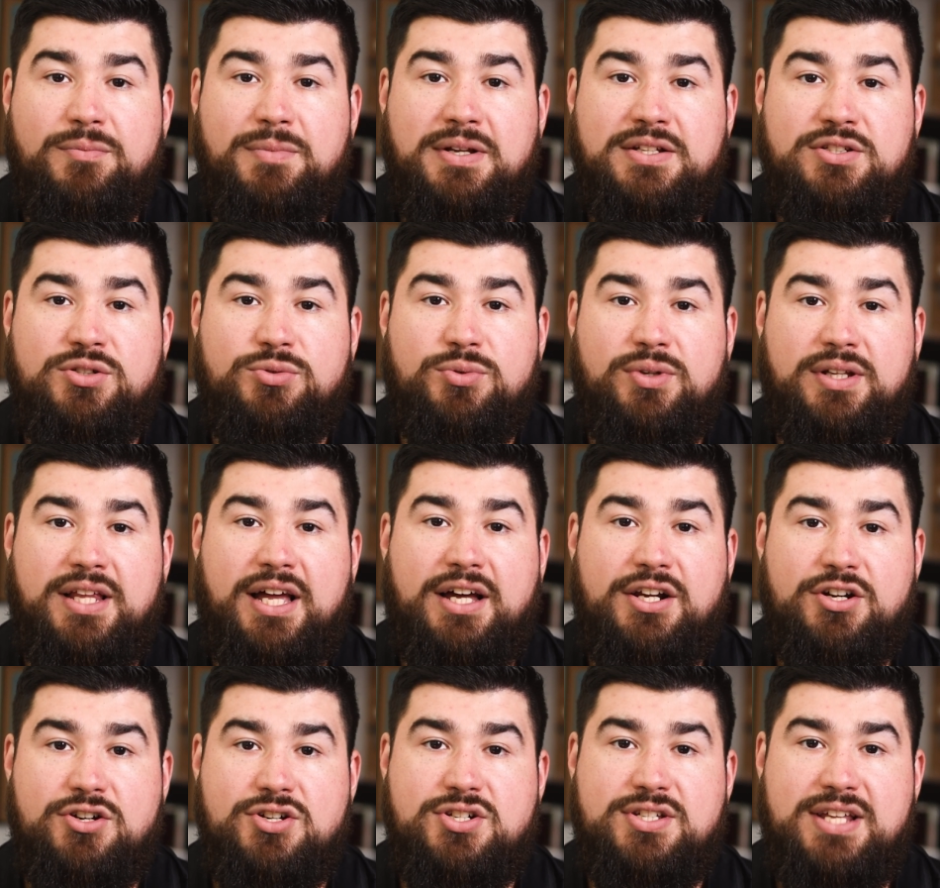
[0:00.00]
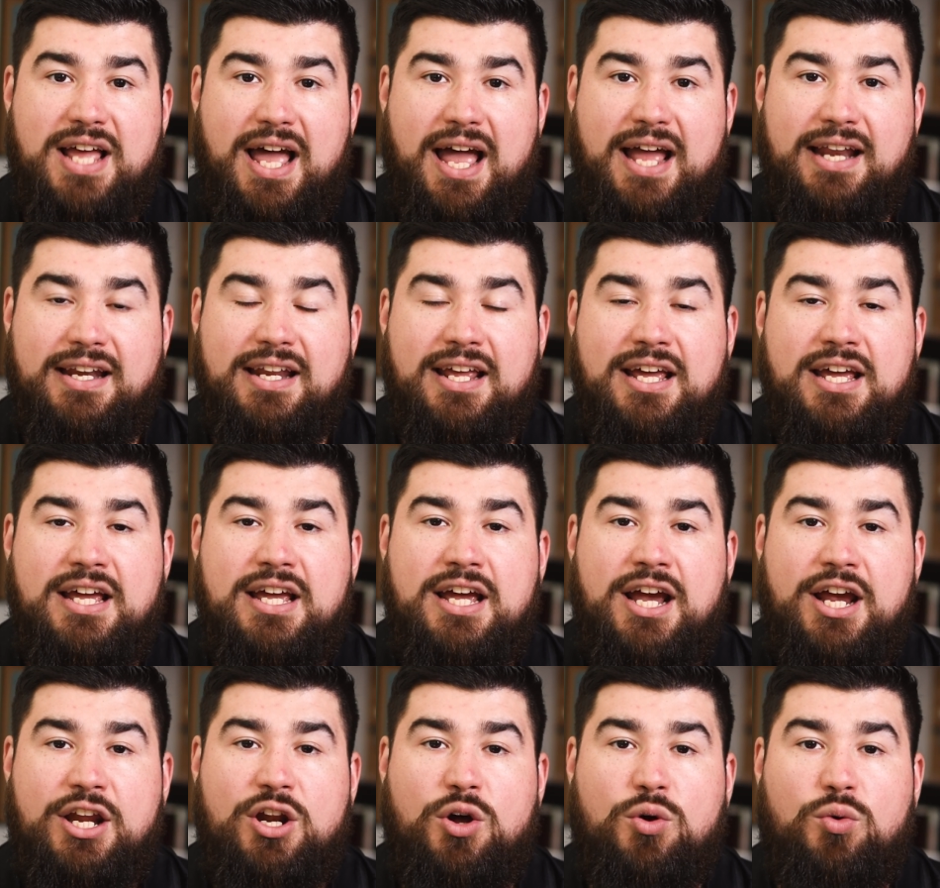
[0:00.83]
for me to really understand,
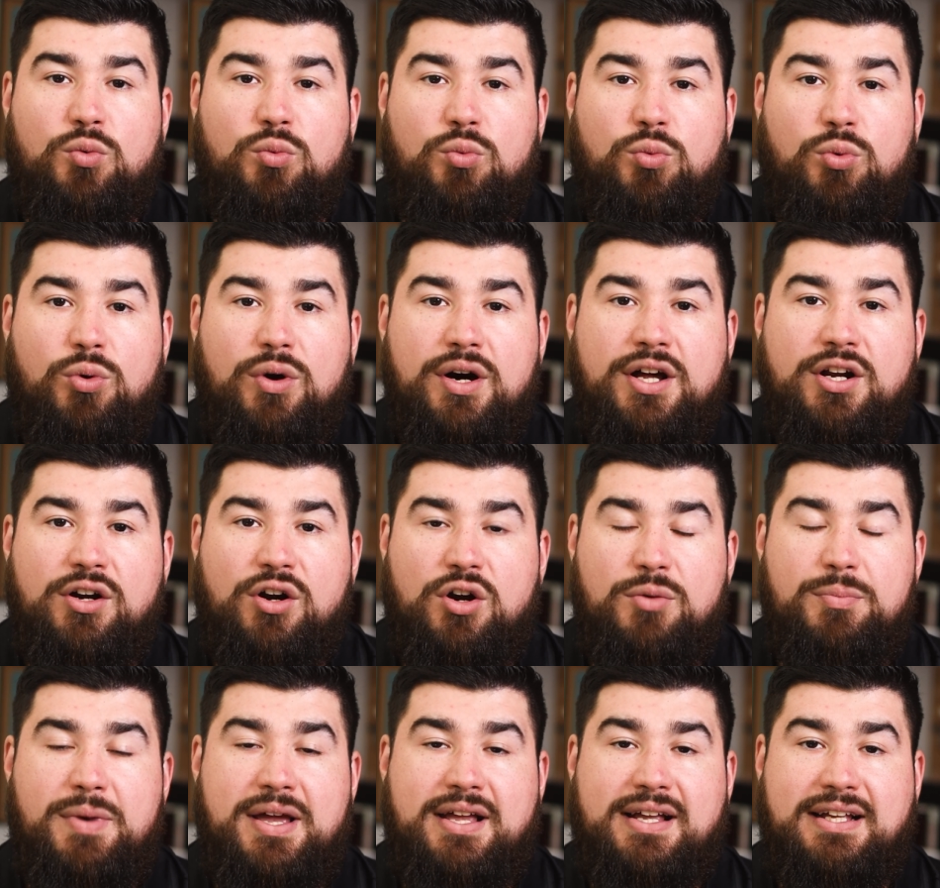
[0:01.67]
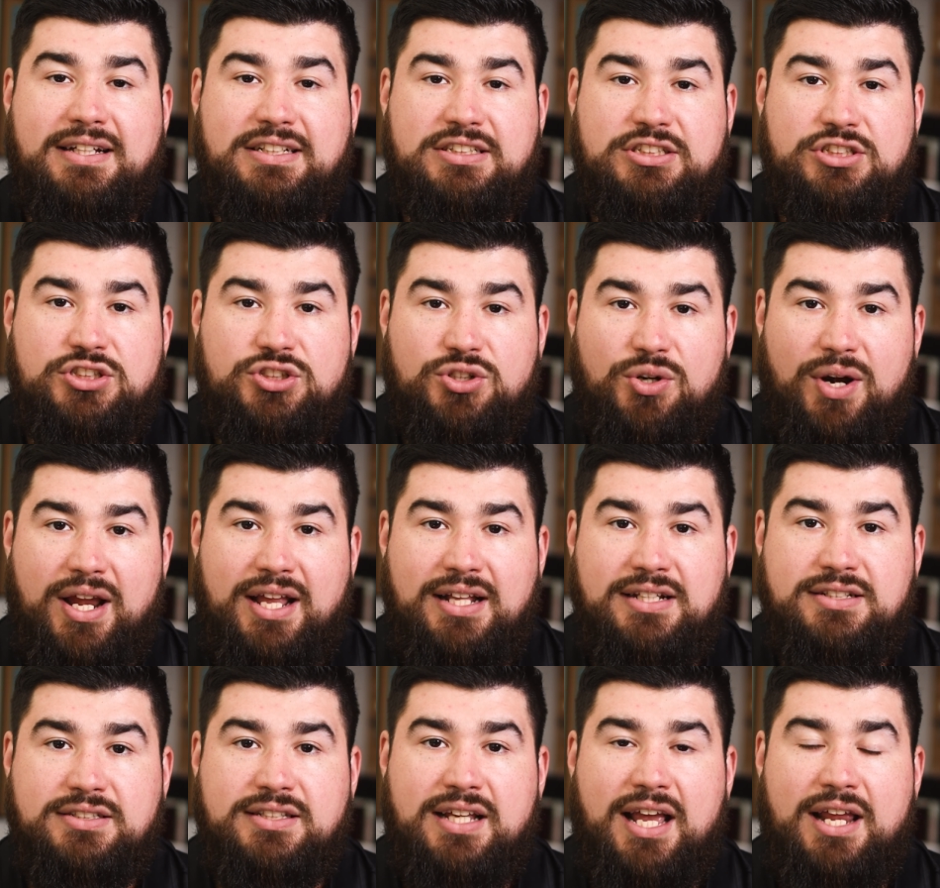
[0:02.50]
you know, what are my
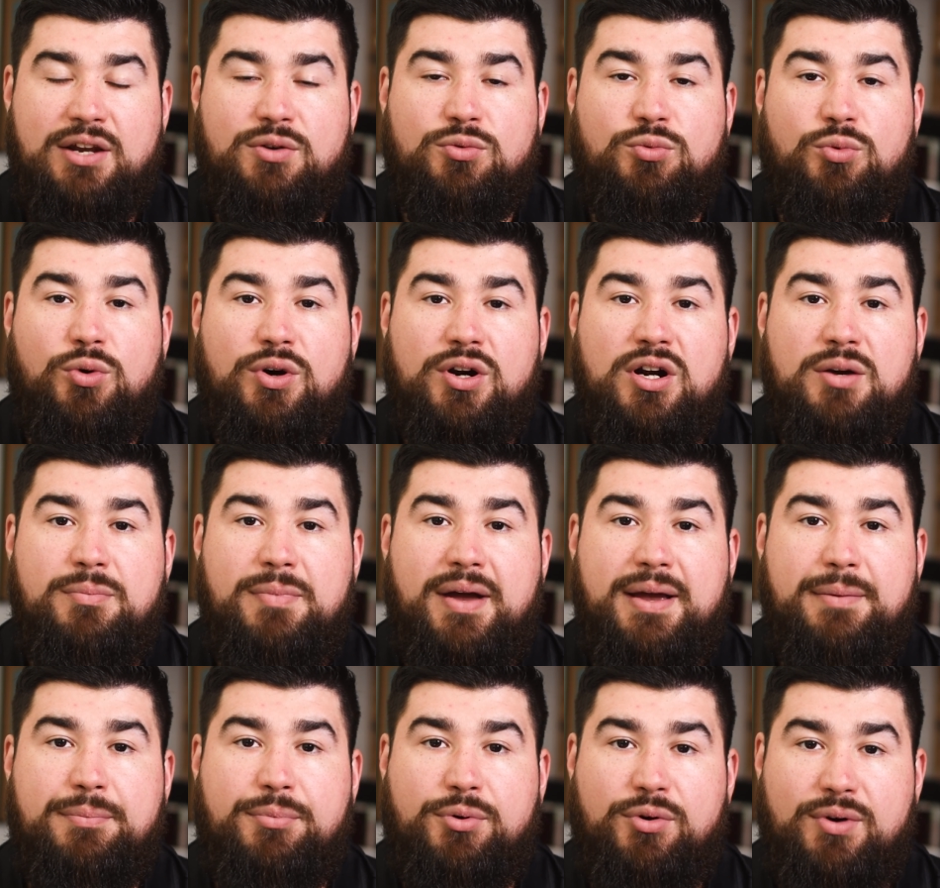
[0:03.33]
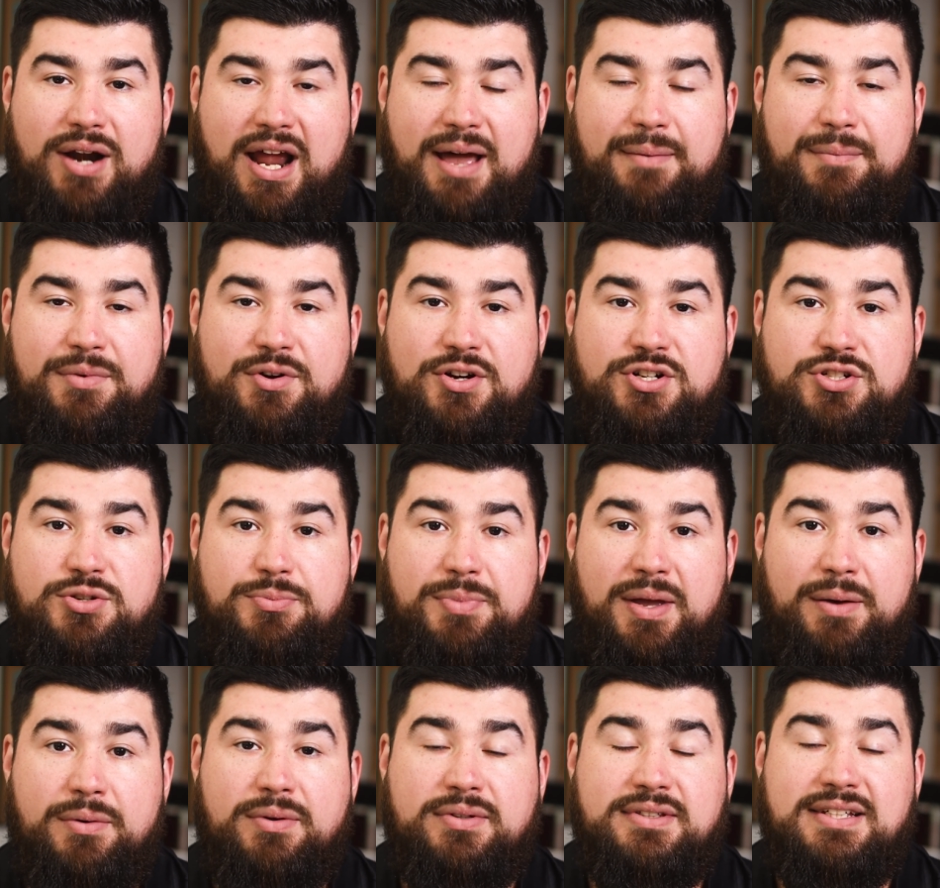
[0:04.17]
constraints and what are my parameters
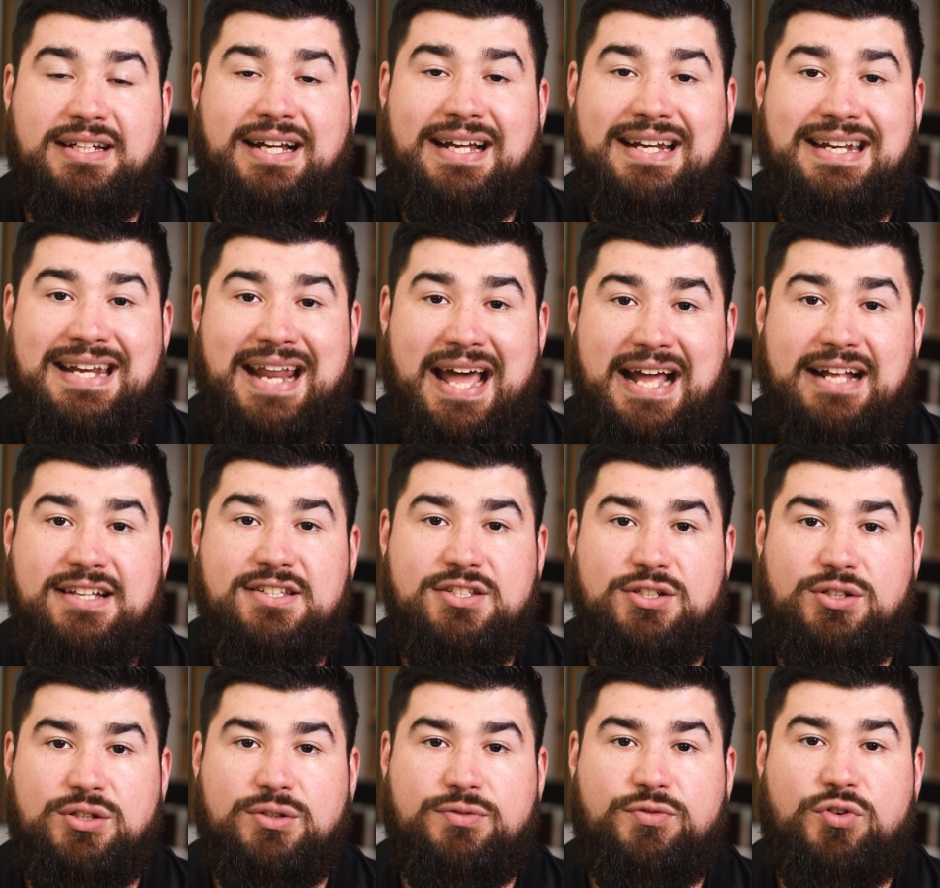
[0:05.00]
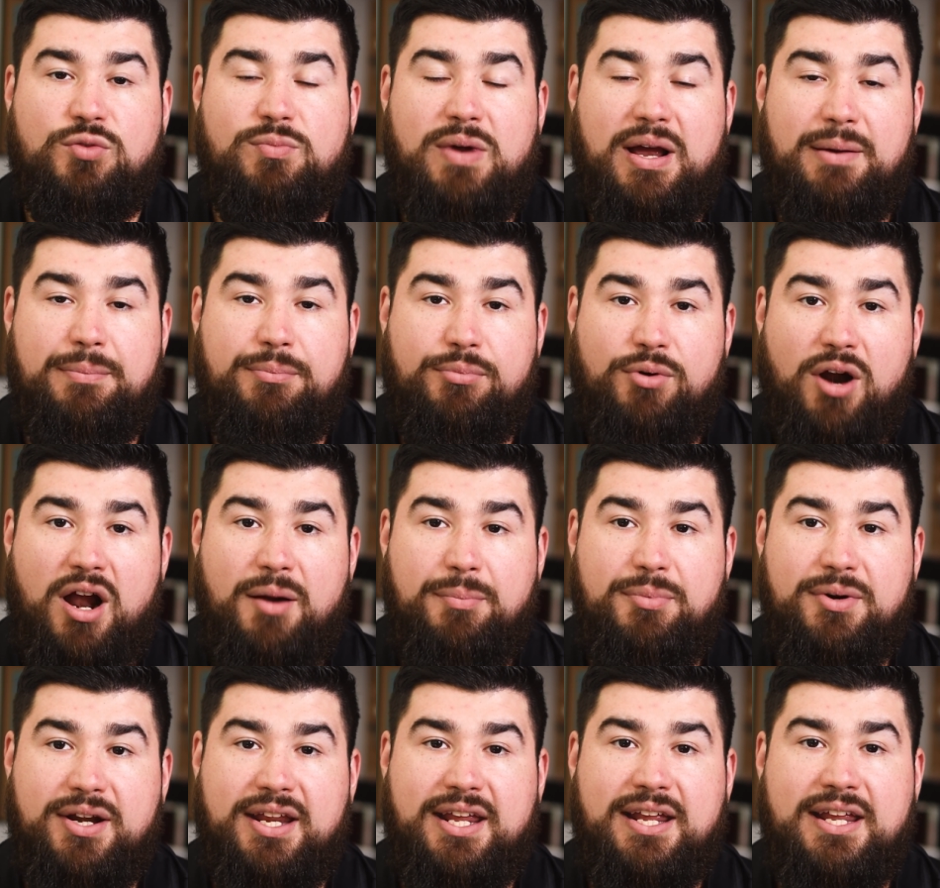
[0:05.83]
to be able to connect to for my
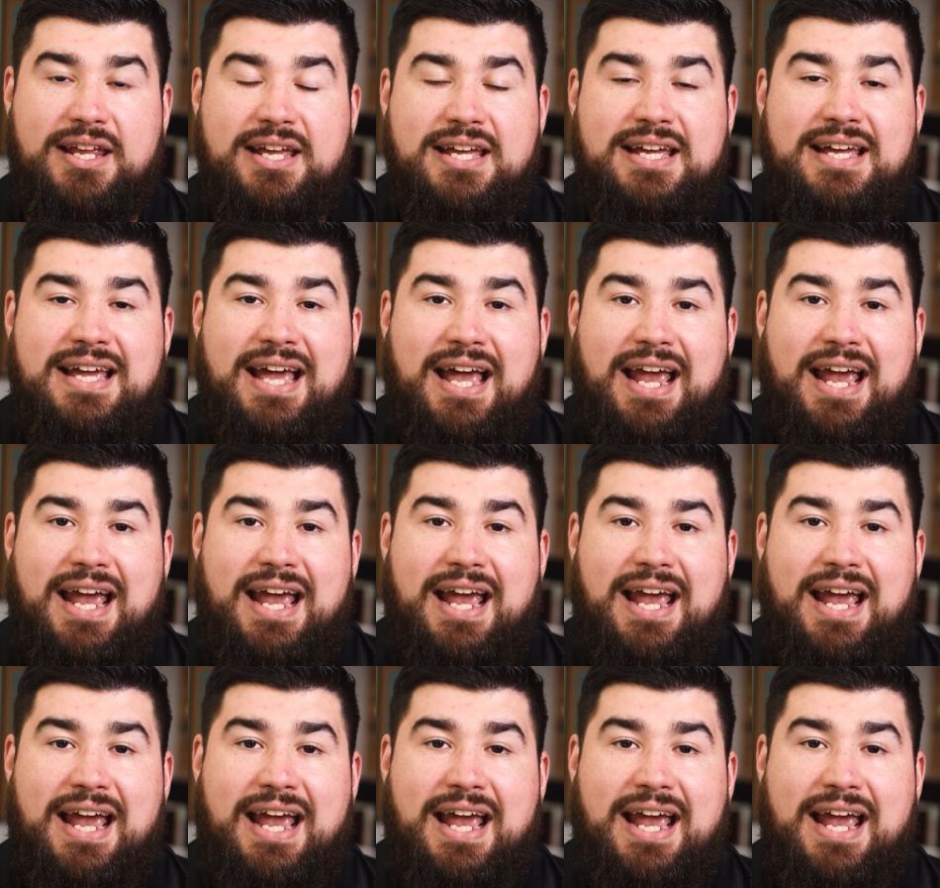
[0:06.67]
property.